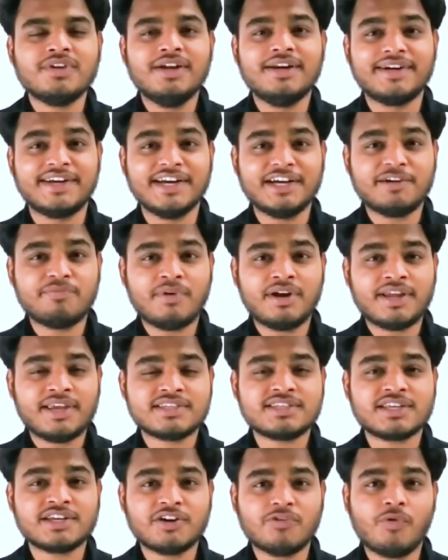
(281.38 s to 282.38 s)
Treatment
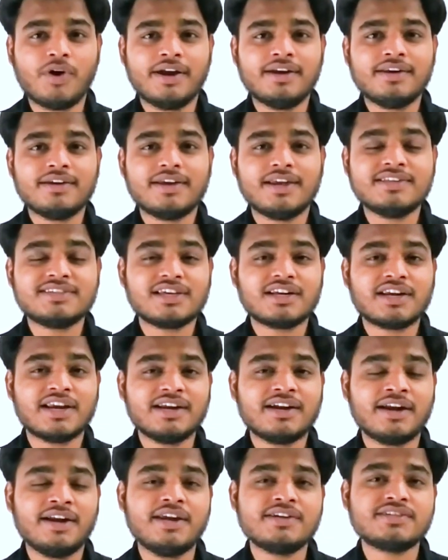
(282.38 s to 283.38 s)
is required in some rare
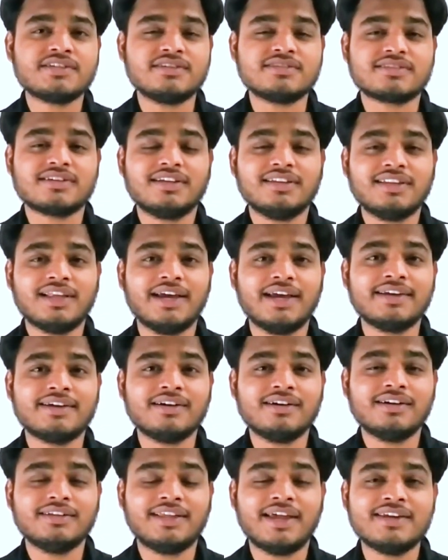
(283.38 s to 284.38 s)
conditions
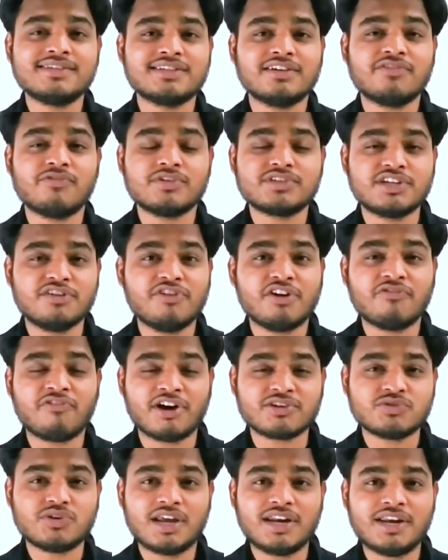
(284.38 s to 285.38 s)
like there is a severe
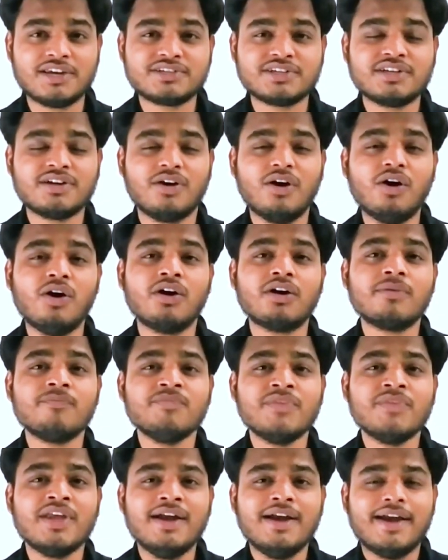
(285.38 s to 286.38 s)
vasodilation or
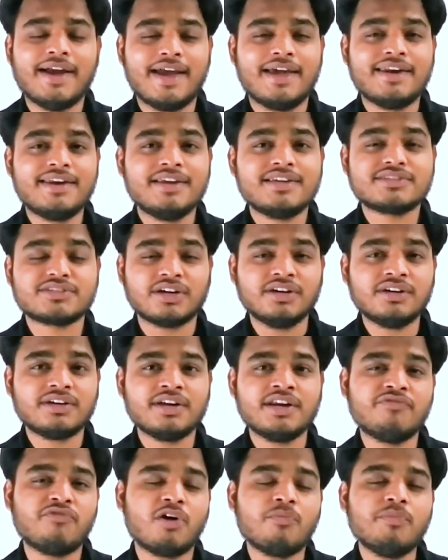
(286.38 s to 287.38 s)
any shunt
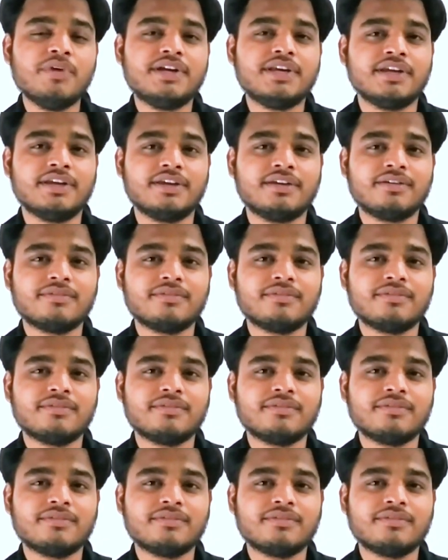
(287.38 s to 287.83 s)
deformity.